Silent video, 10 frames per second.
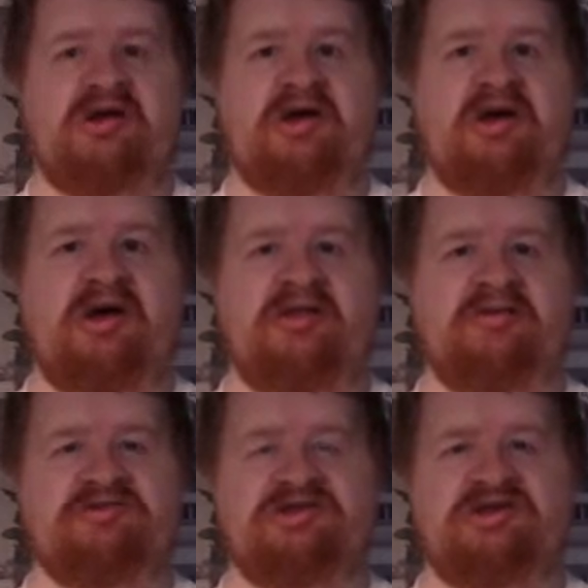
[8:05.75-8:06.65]
I think it
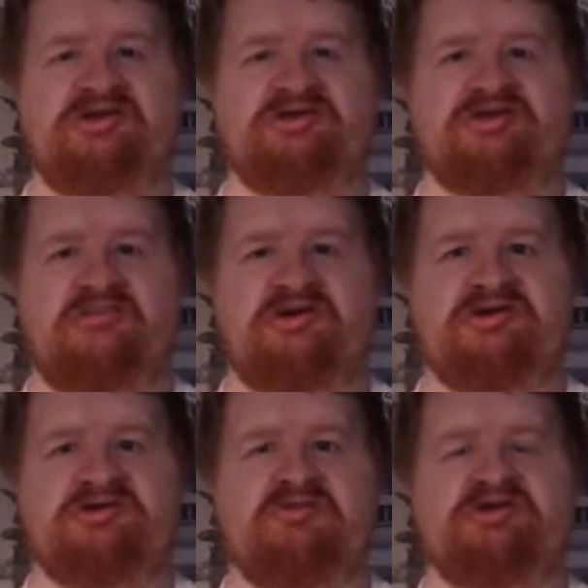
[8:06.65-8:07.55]
was Ida
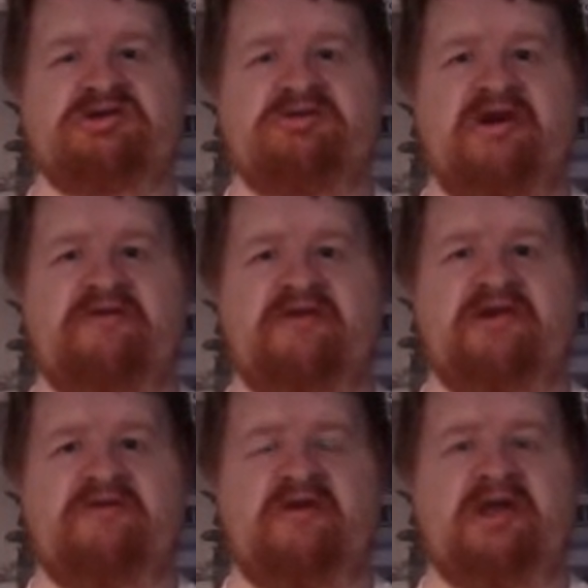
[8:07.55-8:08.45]
Summers was the referee
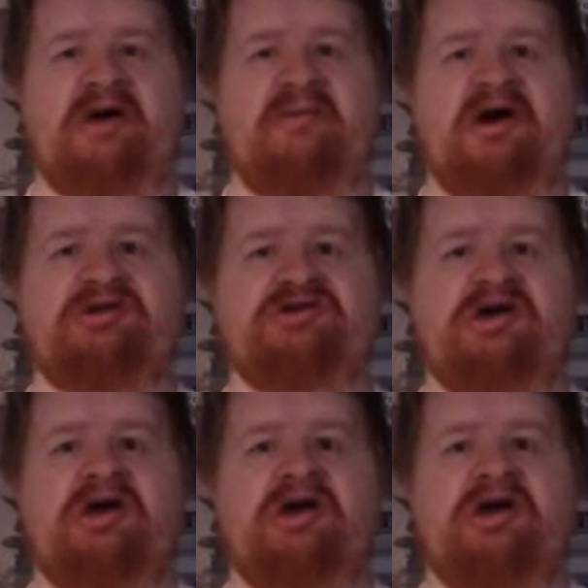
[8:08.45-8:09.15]
for that match.